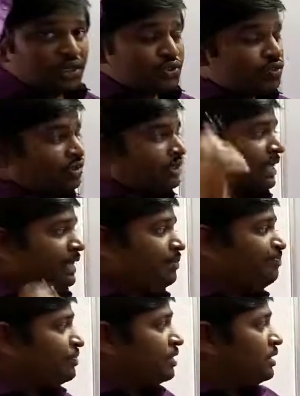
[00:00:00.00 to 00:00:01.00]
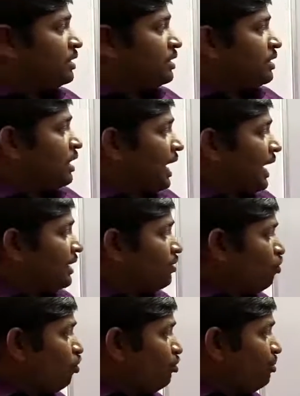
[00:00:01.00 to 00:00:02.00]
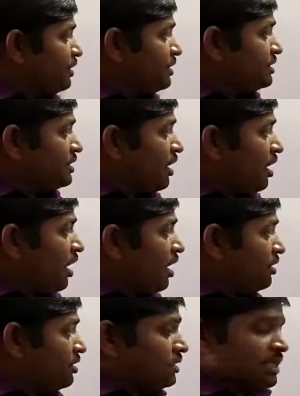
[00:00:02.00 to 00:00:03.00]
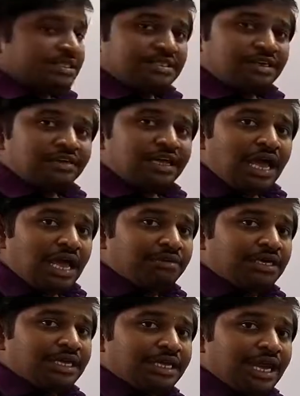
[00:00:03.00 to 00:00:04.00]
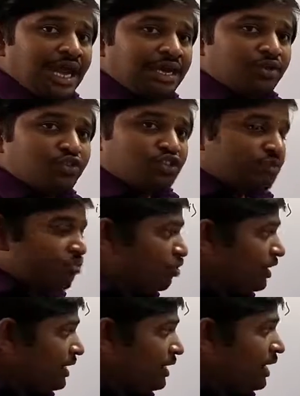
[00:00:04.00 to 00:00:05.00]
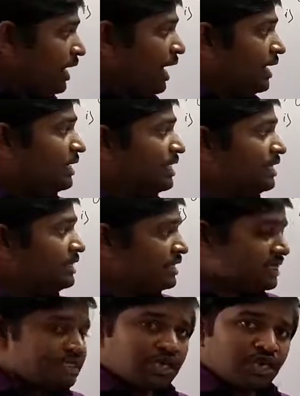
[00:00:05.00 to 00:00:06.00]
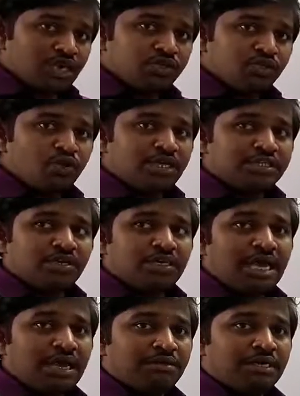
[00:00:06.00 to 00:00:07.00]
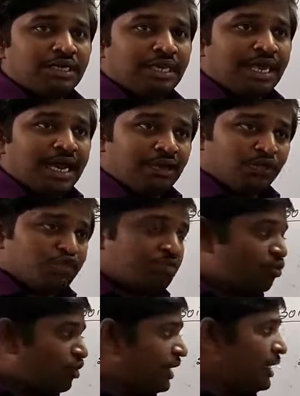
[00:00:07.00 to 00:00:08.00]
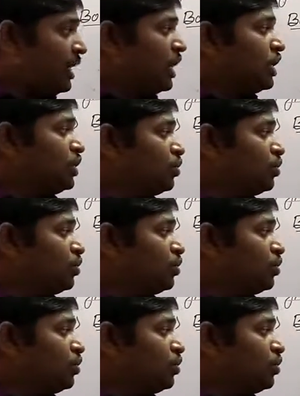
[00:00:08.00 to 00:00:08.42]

So here hydrocarbons does not having any hydrogen bonding, and ethers are also does not having any hydrogen bonding. Due